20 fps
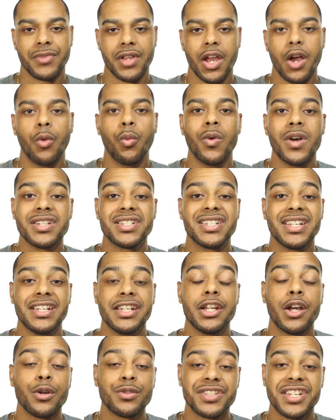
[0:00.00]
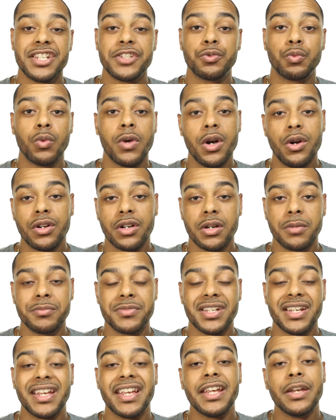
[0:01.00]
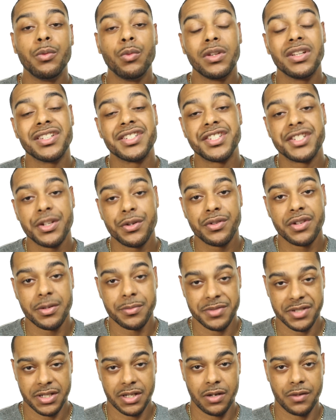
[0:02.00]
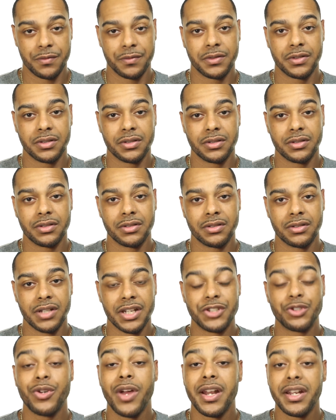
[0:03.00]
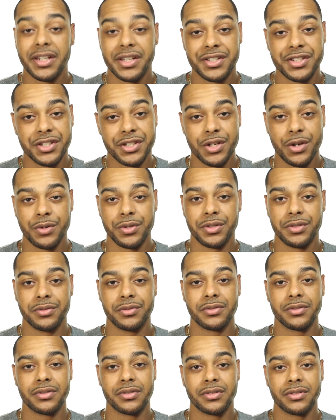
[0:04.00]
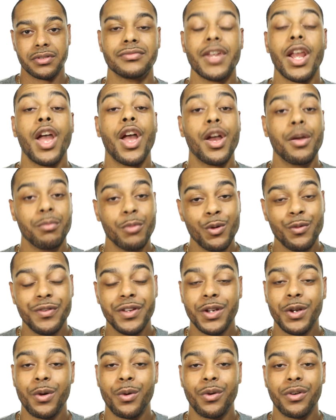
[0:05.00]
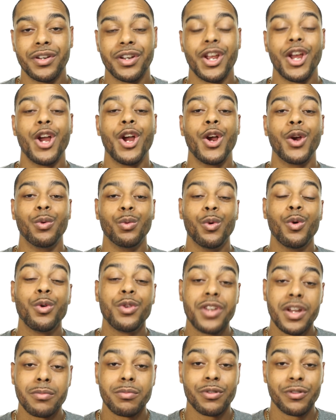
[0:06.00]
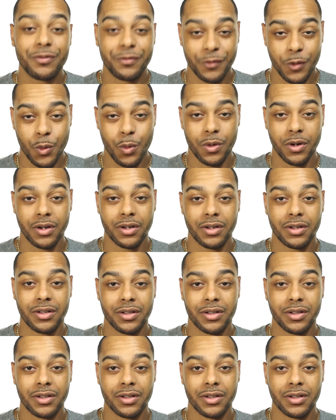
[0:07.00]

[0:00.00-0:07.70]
Once he knows he's welcomed, he will assert himself and try to get to know you. Moving on. Rule number four.